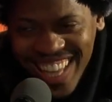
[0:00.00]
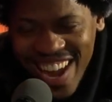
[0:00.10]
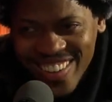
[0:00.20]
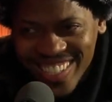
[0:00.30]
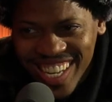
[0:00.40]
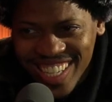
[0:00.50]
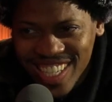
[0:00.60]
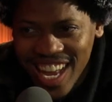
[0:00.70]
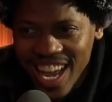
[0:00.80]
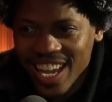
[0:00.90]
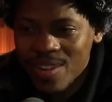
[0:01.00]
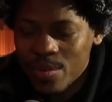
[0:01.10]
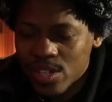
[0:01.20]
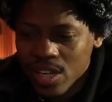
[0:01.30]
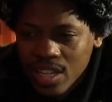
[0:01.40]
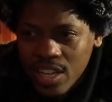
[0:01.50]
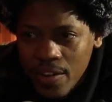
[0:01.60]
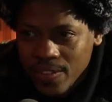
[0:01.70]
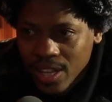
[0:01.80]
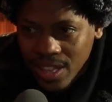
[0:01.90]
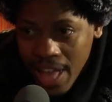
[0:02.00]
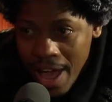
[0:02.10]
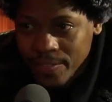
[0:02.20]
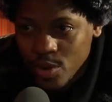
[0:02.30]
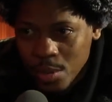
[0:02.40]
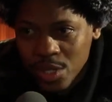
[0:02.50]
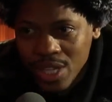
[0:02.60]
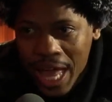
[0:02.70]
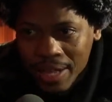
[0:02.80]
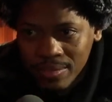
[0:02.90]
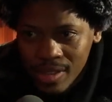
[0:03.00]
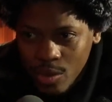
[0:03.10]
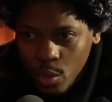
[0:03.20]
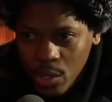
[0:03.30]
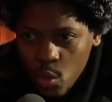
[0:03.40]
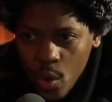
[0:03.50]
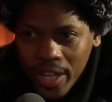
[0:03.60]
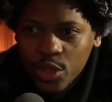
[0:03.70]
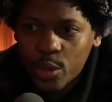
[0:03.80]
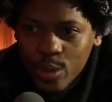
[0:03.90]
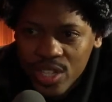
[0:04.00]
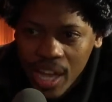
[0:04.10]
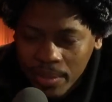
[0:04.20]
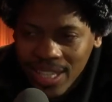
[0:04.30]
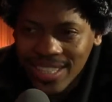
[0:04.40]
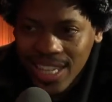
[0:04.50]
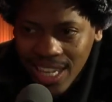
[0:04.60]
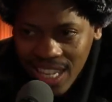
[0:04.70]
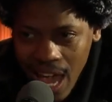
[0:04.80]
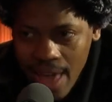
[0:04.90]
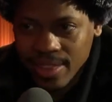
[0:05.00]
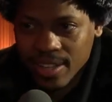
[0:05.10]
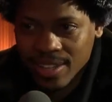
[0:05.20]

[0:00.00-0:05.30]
They were just like, it was a different level. It was like we went through something together.